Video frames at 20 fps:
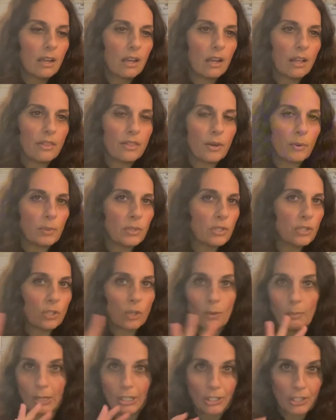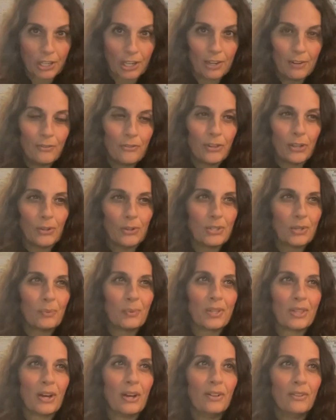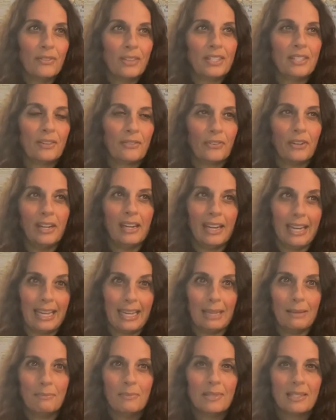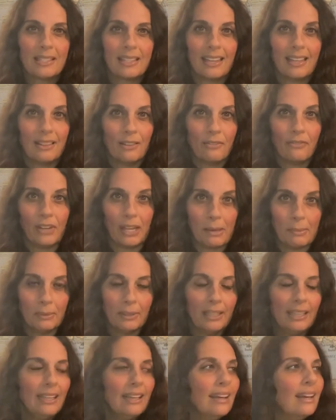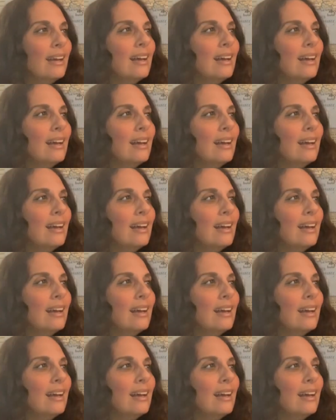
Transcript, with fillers: there was so much confusion with all of the different names in the family.